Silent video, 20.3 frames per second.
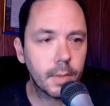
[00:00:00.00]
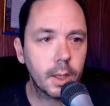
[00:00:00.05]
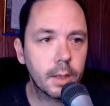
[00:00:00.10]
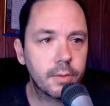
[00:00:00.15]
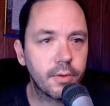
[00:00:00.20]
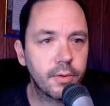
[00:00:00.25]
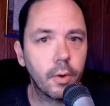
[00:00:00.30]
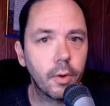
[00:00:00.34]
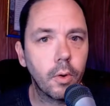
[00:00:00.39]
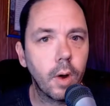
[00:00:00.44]

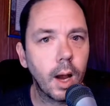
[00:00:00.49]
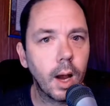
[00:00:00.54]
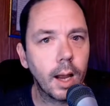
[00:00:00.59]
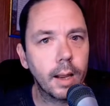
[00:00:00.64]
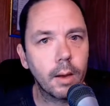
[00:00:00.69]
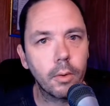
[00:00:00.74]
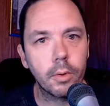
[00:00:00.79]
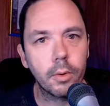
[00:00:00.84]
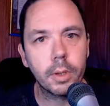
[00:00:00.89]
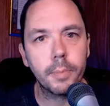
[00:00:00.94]
So
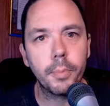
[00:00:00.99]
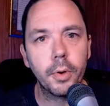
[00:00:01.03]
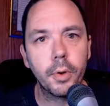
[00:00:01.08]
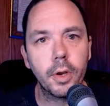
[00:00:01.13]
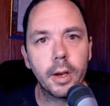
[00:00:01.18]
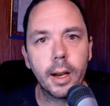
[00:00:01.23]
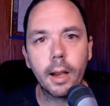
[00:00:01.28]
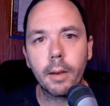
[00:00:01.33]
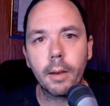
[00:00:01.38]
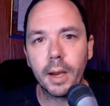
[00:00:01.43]
I only put
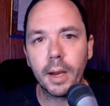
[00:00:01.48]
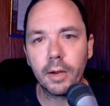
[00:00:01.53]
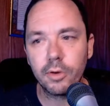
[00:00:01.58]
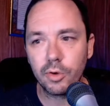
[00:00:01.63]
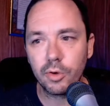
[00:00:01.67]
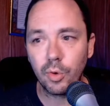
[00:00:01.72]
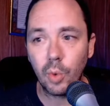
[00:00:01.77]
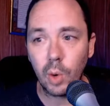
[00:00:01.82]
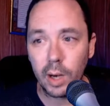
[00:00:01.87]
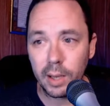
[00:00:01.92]
it out about
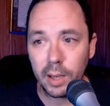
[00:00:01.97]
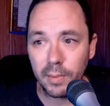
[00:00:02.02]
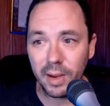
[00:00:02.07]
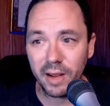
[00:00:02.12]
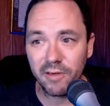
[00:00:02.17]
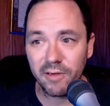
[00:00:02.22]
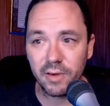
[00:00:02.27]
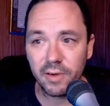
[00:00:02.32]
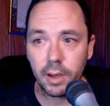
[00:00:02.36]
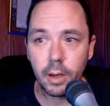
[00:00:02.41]
20
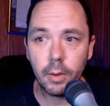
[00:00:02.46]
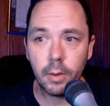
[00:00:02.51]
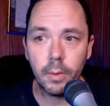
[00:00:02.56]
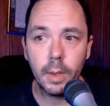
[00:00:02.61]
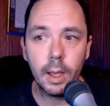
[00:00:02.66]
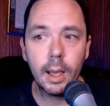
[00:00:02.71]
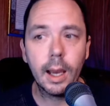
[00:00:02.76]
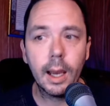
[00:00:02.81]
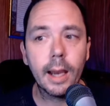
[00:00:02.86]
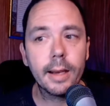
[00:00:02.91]
minutes ago.
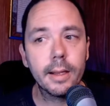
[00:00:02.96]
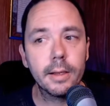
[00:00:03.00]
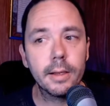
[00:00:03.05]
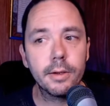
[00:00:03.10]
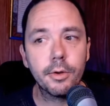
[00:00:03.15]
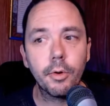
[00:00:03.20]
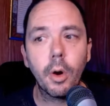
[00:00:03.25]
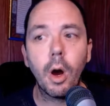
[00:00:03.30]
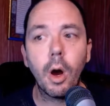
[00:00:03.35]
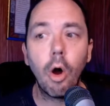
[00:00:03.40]
I didn't
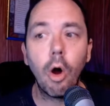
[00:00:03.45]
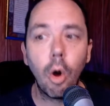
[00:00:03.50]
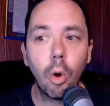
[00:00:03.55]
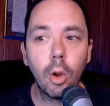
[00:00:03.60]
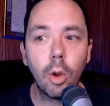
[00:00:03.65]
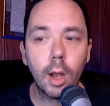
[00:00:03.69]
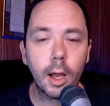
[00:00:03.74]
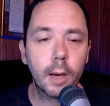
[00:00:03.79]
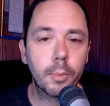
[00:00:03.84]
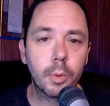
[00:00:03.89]
do a
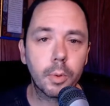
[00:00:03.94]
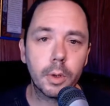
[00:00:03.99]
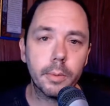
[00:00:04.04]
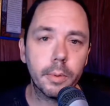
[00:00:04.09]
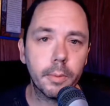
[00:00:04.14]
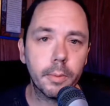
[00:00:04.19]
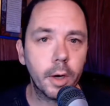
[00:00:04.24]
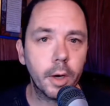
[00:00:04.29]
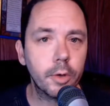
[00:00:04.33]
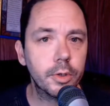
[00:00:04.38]
whole lot of
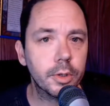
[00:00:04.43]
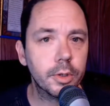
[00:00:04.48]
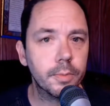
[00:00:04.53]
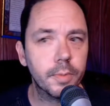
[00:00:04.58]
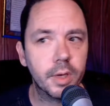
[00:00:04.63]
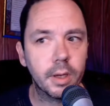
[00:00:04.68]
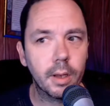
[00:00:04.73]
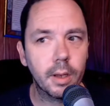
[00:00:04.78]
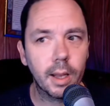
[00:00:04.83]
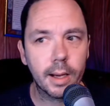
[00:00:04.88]
pre-promotion,
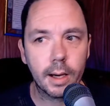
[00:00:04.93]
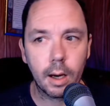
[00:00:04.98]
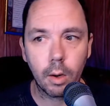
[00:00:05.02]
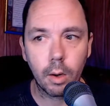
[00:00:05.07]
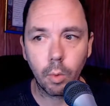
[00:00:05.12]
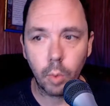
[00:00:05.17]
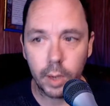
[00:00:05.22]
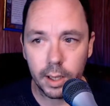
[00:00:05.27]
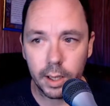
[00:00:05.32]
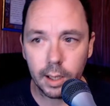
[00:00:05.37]
but like our
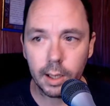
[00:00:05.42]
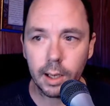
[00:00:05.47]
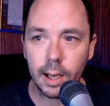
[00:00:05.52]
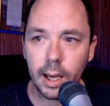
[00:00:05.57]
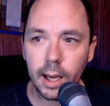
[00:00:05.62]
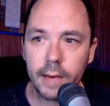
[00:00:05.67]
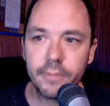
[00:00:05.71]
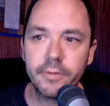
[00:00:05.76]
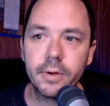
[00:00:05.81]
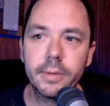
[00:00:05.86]
weekly
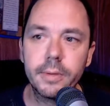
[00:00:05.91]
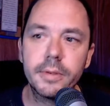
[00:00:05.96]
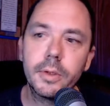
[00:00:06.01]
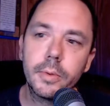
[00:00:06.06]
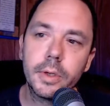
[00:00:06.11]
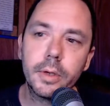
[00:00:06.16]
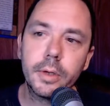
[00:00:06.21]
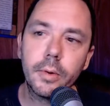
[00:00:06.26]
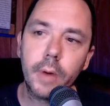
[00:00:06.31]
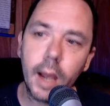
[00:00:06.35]
live streams that
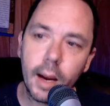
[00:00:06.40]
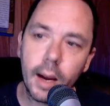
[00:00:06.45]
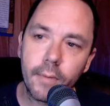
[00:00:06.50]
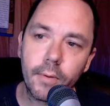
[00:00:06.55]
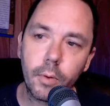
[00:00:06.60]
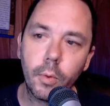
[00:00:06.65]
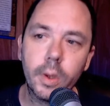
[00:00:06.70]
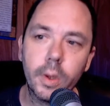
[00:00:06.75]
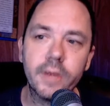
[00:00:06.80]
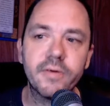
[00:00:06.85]
we do
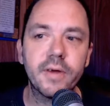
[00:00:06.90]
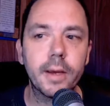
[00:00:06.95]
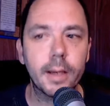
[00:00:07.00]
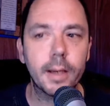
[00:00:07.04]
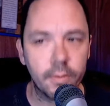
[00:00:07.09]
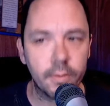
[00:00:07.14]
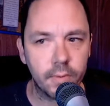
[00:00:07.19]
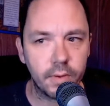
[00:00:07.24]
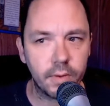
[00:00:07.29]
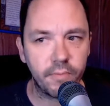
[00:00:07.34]
every Wednesday and
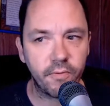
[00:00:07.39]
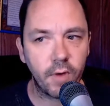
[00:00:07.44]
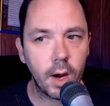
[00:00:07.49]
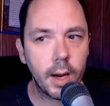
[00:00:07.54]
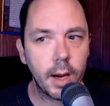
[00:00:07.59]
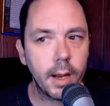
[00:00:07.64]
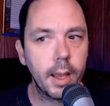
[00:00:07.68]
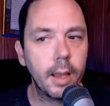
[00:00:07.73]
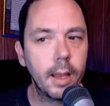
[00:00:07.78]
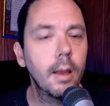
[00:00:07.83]
every
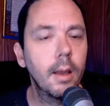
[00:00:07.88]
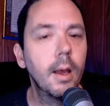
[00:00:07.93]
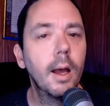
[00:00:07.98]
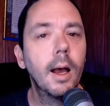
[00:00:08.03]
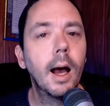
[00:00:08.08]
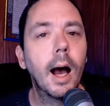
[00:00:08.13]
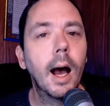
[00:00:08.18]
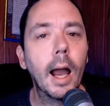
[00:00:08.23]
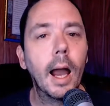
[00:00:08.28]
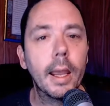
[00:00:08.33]
Friday,
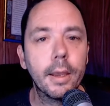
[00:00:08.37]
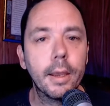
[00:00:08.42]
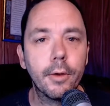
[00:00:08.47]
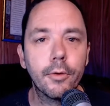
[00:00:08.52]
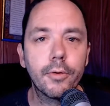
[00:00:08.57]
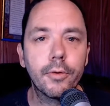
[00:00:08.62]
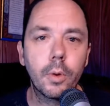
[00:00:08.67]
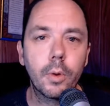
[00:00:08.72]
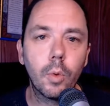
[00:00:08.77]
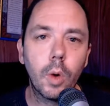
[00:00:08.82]

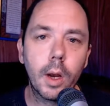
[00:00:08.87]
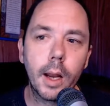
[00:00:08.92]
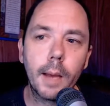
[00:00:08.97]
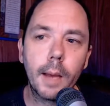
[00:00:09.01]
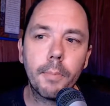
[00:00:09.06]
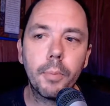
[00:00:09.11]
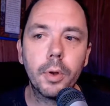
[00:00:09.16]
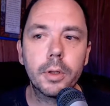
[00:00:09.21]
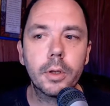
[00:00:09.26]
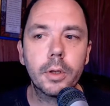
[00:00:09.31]
I
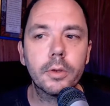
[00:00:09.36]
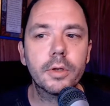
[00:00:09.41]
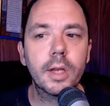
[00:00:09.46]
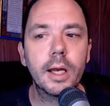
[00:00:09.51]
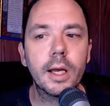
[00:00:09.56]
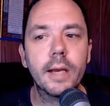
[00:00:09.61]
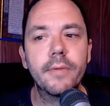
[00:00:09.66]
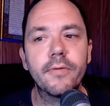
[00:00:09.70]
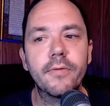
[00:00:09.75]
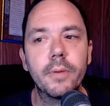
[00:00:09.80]
put those
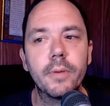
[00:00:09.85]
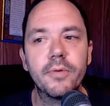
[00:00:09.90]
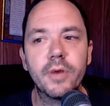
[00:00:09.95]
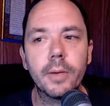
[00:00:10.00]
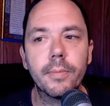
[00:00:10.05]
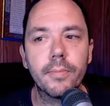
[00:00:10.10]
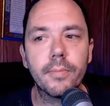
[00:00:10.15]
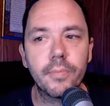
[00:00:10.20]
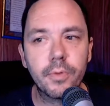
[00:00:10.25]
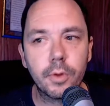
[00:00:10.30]
live streams
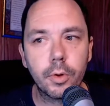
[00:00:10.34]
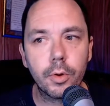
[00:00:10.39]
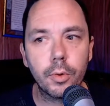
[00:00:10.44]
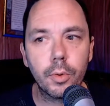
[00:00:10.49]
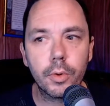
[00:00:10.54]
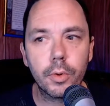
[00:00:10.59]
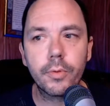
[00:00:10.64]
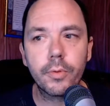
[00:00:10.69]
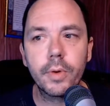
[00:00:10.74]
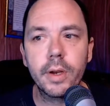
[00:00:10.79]
up 2
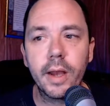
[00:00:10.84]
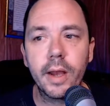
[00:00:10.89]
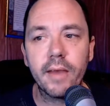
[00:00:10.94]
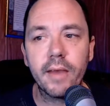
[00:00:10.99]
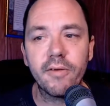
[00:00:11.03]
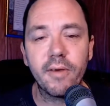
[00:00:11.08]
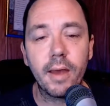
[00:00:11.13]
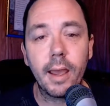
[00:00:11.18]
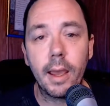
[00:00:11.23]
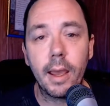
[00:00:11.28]
or 3
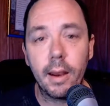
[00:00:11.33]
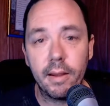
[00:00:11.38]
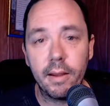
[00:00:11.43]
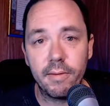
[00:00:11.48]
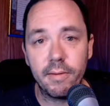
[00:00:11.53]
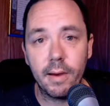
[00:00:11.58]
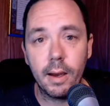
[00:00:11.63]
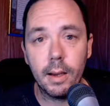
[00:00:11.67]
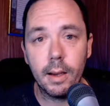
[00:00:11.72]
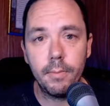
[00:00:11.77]
days ahead of
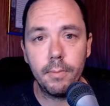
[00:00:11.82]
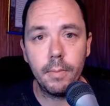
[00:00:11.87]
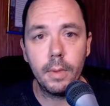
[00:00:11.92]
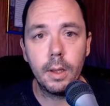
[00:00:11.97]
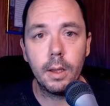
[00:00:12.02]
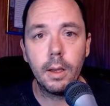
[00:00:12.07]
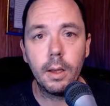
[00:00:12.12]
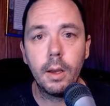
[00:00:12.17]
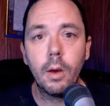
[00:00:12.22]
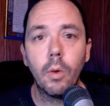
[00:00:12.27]
time.
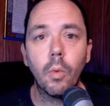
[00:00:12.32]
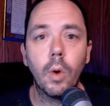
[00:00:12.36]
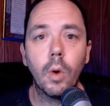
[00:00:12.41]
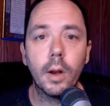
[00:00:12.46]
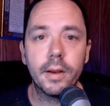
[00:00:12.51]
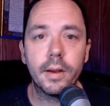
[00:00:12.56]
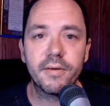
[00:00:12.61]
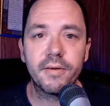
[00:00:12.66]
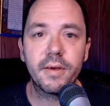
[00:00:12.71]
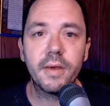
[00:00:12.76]

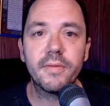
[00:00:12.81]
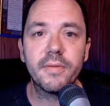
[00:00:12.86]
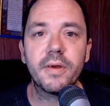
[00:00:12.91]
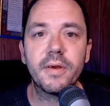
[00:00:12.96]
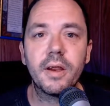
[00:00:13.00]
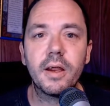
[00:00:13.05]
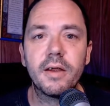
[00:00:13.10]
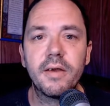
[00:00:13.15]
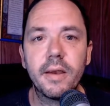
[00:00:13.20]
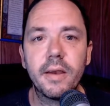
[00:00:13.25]
One just gives
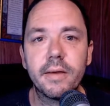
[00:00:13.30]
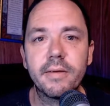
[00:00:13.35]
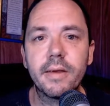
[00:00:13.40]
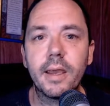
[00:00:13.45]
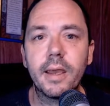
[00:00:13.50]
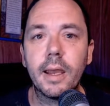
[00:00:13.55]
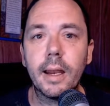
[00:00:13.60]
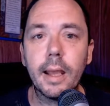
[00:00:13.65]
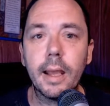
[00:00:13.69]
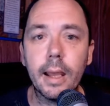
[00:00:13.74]
it a chance to
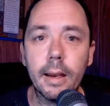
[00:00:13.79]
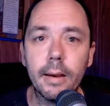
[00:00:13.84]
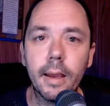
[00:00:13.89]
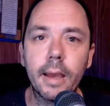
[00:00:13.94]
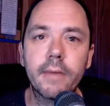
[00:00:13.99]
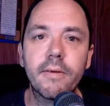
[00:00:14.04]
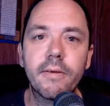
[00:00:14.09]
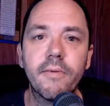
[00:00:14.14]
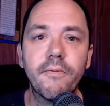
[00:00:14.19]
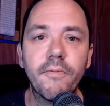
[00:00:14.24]
get
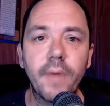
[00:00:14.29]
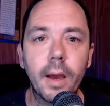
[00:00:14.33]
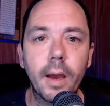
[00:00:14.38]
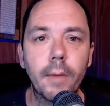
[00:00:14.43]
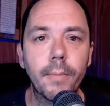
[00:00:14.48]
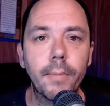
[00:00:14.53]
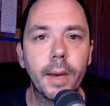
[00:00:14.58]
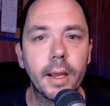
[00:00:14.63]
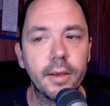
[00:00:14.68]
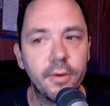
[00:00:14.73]
indexed and
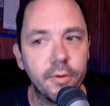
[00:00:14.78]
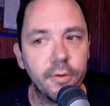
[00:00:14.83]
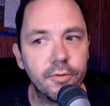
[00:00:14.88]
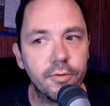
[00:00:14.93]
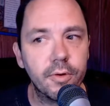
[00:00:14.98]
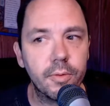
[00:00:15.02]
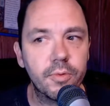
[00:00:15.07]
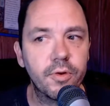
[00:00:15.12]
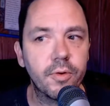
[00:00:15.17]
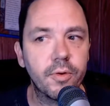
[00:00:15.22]
found by
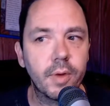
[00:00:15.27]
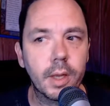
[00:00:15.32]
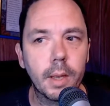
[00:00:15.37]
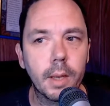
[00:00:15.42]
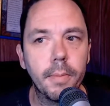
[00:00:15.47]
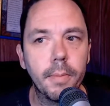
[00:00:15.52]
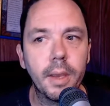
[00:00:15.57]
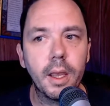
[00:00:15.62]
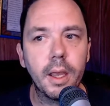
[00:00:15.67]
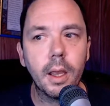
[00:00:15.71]
YouTube so it
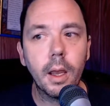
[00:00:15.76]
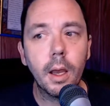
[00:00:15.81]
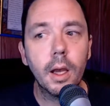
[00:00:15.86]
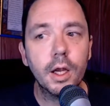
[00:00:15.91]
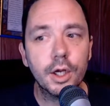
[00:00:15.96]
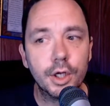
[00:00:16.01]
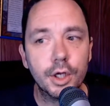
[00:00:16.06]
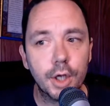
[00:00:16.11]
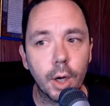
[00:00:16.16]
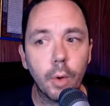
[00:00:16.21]
can be
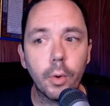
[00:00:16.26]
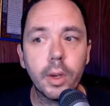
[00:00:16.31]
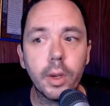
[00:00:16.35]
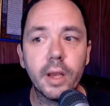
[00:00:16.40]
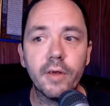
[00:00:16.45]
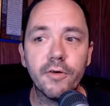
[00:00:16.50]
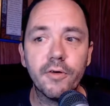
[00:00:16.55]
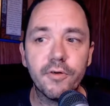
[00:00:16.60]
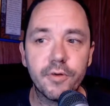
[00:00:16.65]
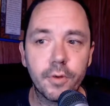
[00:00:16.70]
shown
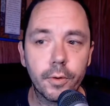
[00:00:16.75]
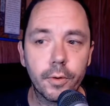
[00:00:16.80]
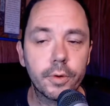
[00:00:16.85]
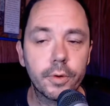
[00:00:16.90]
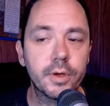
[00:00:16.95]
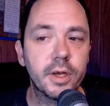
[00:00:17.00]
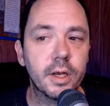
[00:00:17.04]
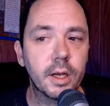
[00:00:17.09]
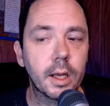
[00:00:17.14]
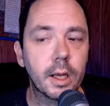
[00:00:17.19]
in
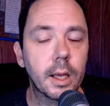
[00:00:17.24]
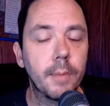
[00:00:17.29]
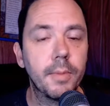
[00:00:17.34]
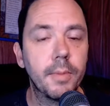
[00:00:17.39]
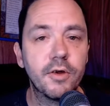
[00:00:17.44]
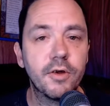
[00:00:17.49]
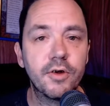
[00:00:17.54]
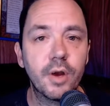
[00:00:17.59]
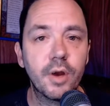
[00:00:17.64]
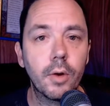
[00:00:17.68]
search and it can be
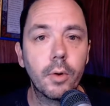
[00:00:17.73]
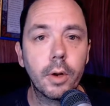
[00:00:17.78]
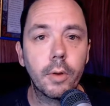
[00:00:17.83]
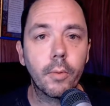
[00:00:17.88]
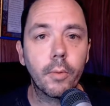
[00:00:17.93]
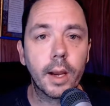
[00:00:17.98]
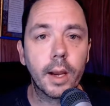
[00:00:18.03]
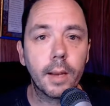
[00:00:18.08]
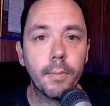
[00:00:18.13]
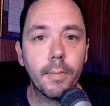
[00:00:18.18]
shown in
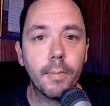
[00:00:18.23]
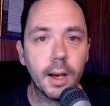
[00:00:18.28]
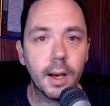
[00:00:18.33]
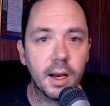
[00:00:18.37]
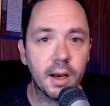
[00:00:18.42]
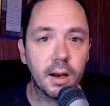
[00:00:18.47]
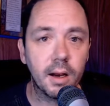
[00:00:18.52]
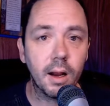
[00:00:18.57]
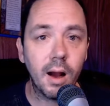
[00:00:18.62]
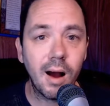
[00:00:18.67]

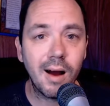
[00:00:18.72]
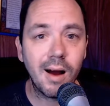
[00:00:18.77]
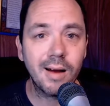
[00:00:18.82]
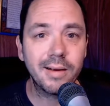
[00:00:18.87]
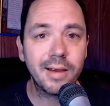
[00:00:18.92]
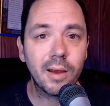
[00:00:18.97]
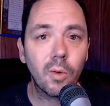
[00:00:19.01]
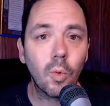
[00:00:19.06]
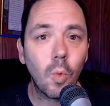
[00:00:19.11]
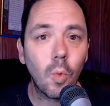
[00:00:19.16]
recommended
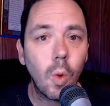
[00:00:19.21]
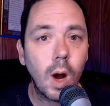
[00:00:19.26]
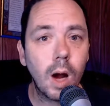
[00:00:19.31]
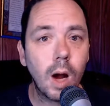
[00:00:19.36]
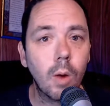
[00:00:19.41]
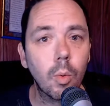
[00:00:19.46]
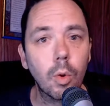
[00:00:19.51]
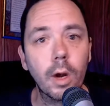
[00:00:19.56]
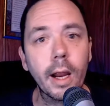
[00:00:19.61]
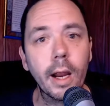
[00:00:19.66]
content
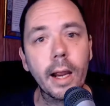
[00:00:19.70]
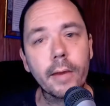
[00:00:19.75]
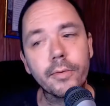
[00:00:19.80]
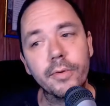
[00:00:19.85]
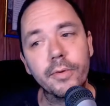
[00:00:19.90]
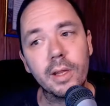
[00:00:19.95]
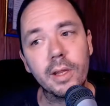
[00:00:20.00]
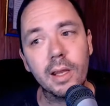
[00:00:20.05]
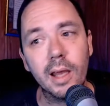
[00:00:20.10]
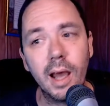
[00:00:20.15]
while we're
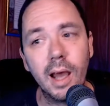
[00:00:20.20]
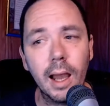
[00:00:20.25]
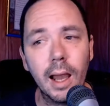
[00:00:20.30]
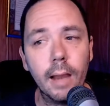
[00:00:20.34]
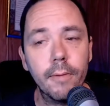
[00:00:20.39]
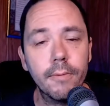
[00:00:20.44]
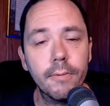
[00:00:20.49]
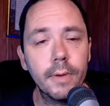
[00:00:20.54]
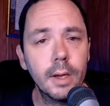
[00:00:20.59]
actually live.